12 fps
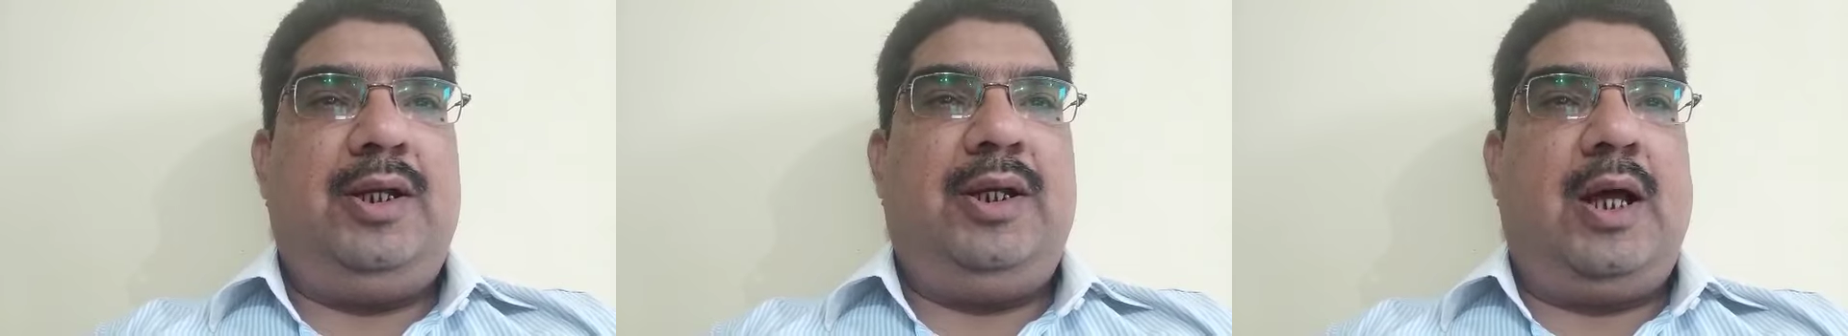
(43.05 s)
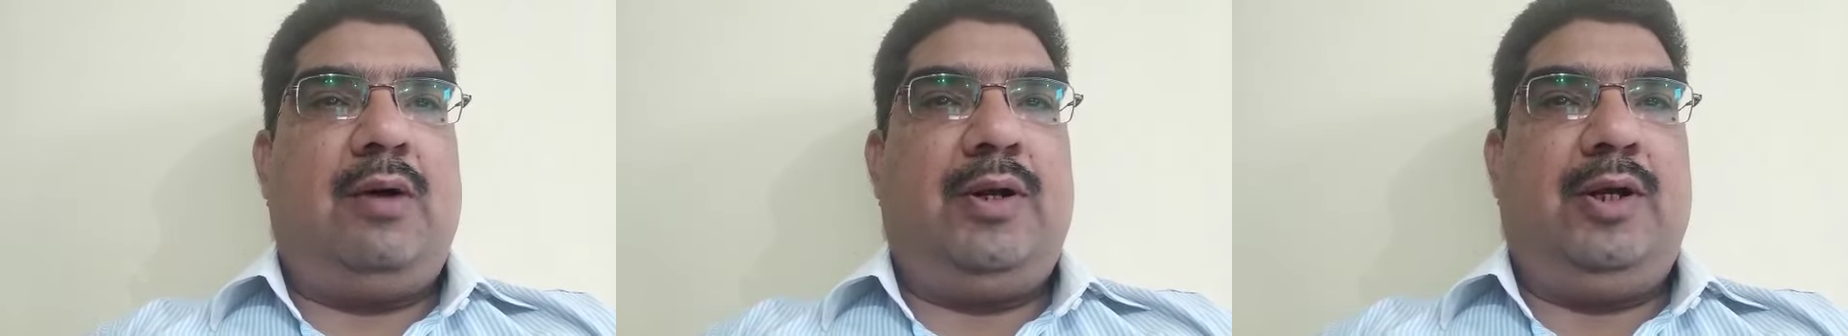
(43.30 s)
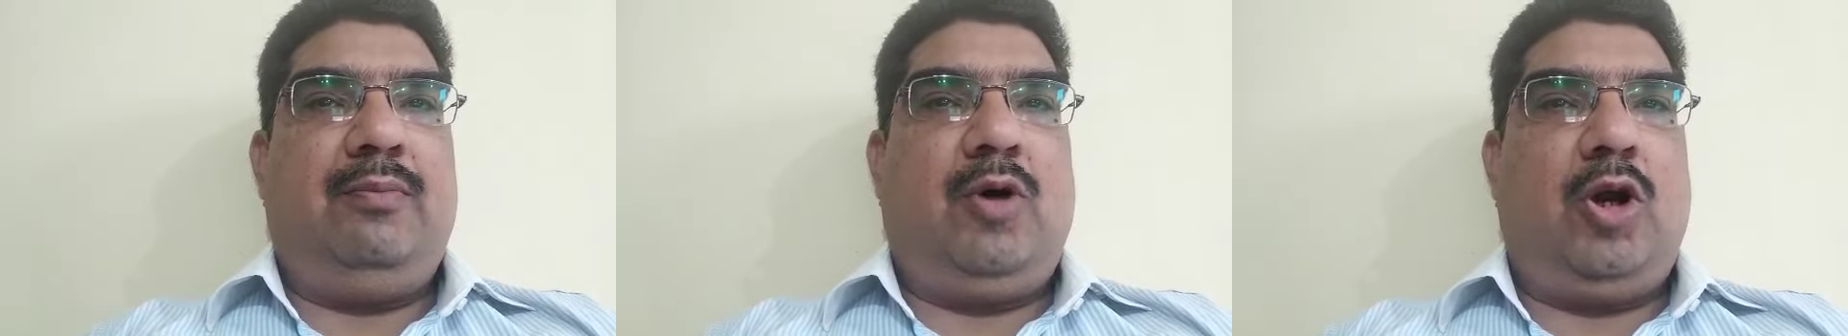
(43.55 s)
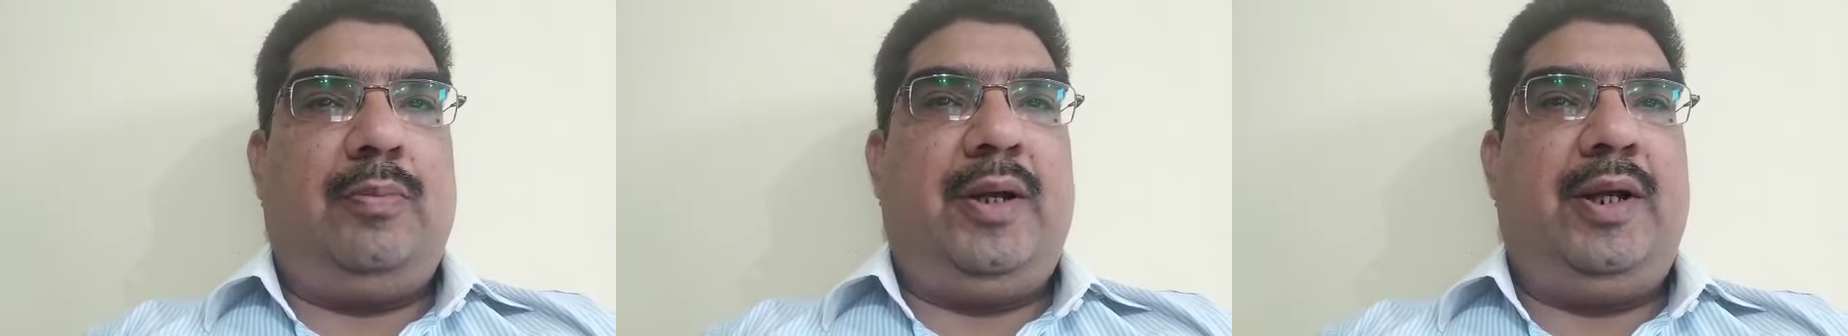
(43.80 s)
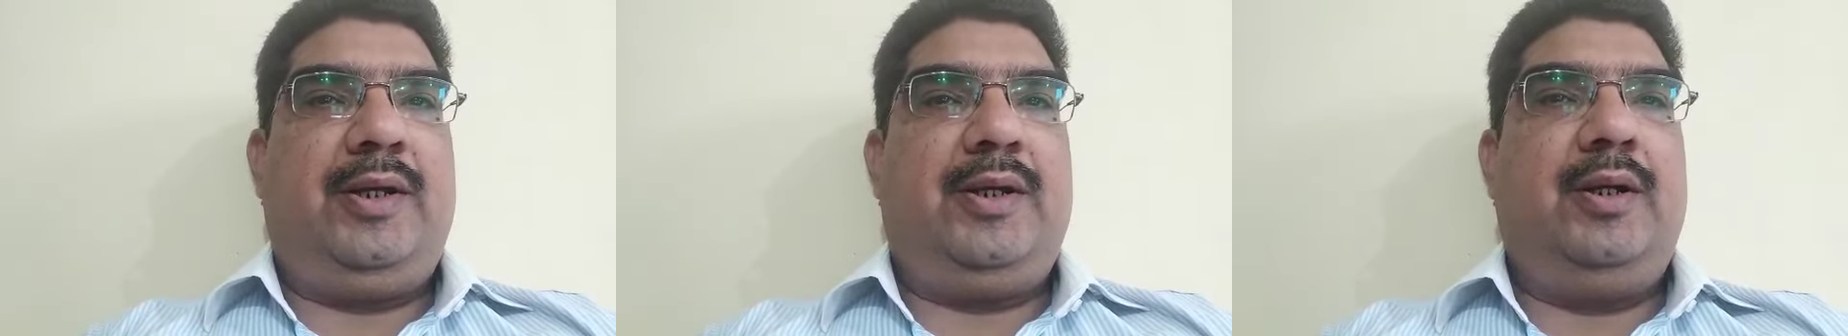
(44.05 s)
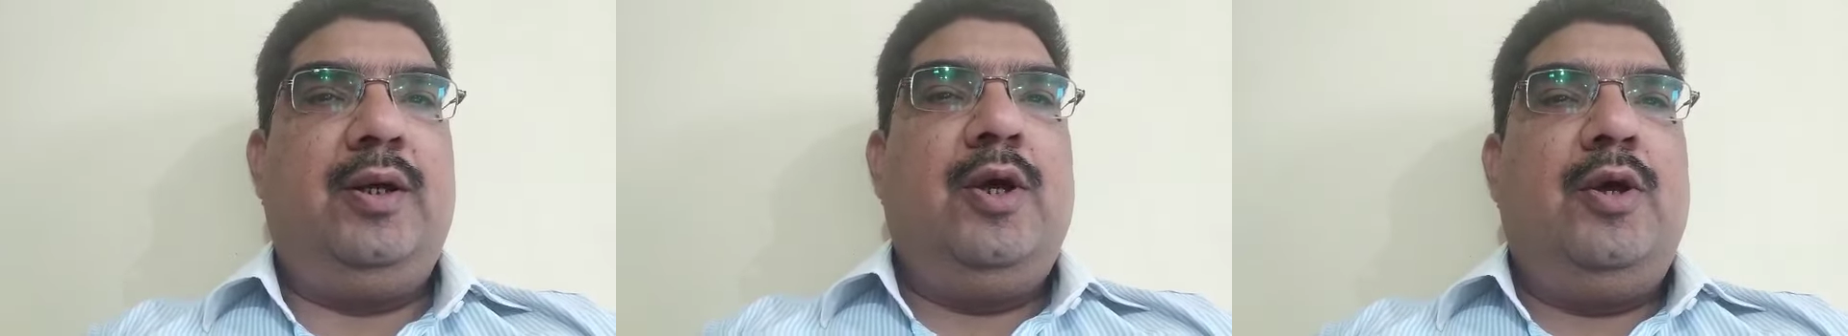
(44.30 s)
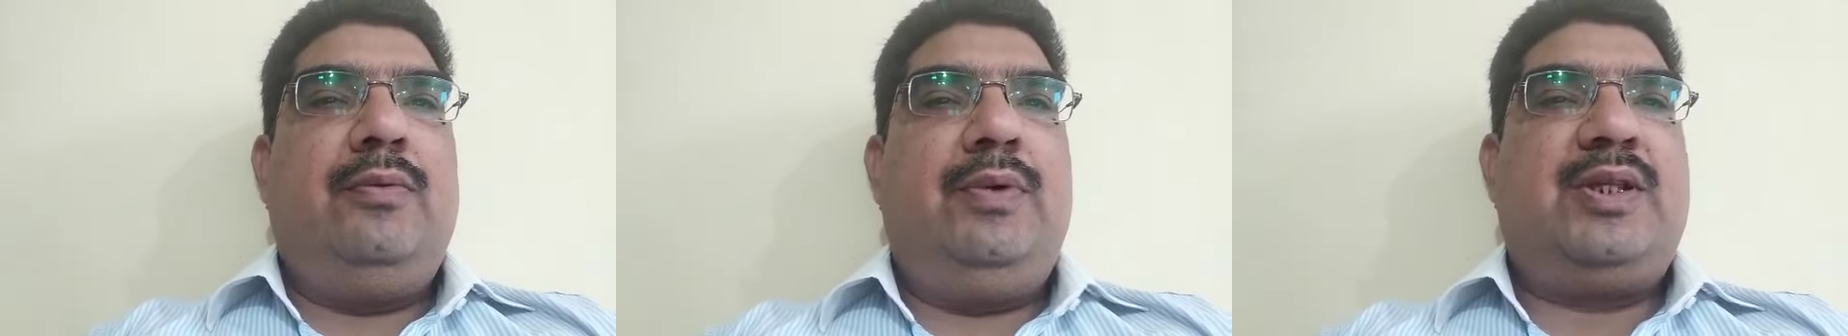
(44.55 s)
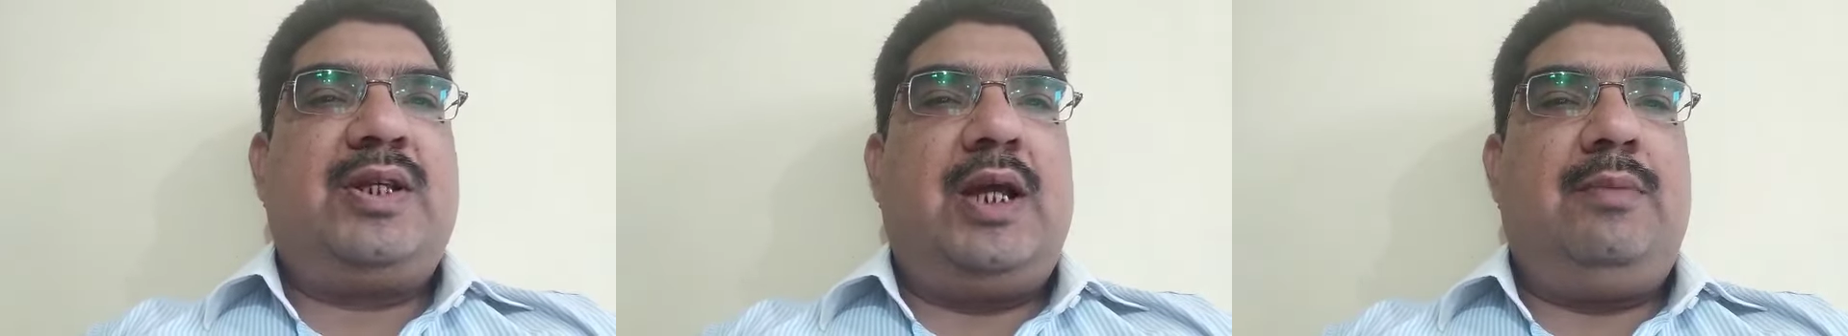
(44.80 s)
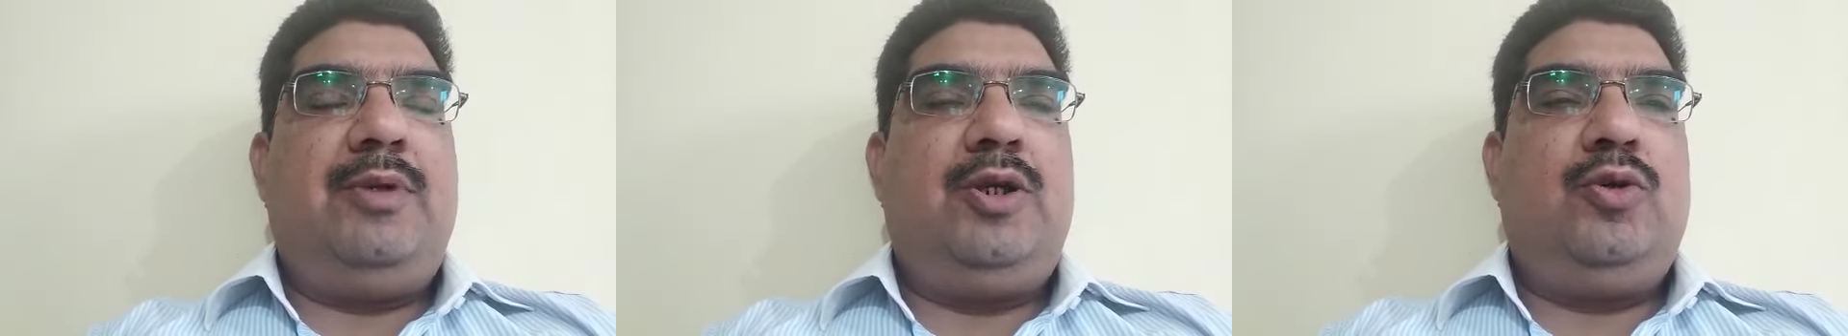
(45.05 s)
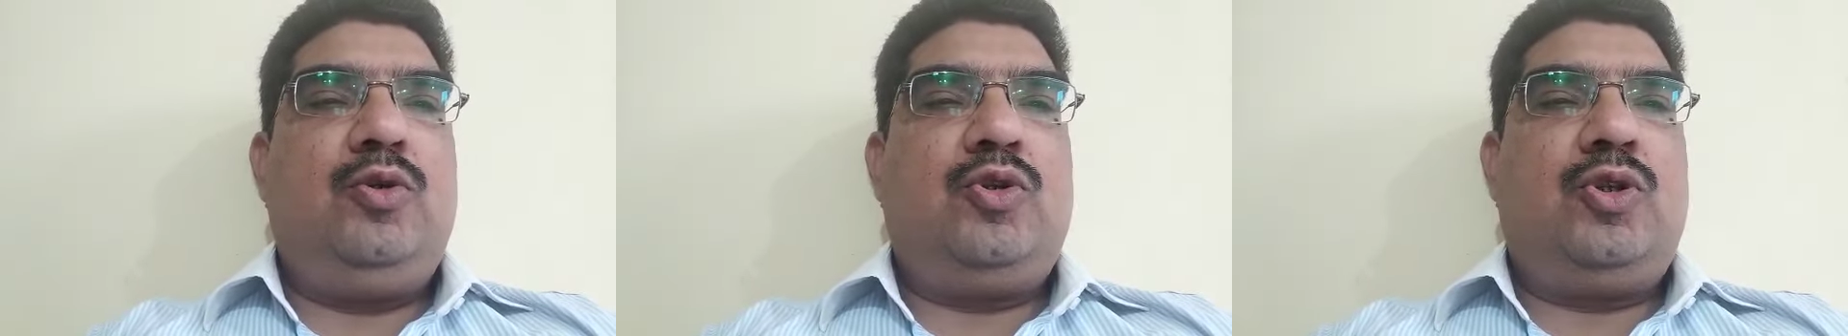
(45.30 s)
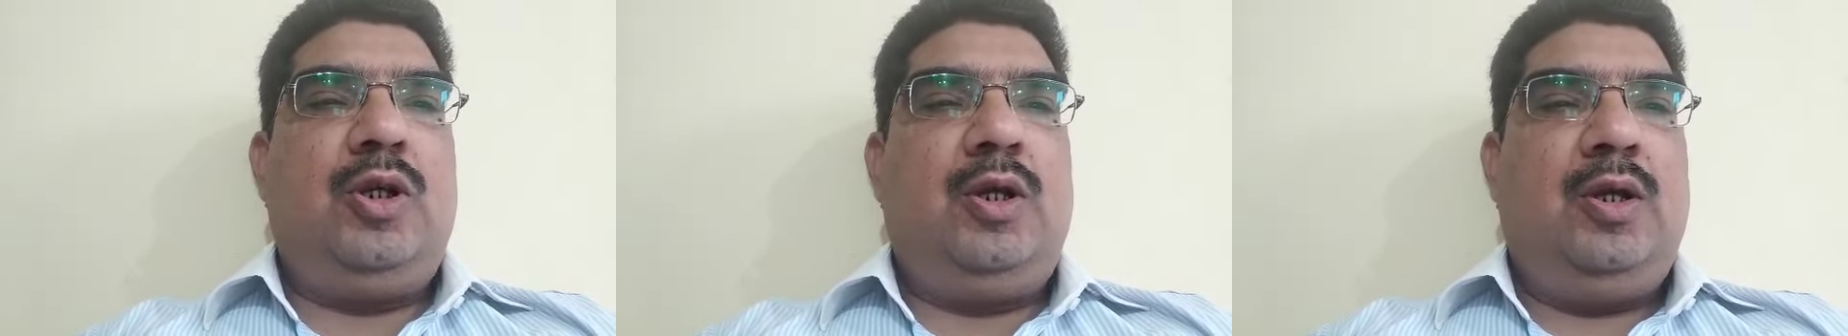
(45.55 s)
in our environment which can be used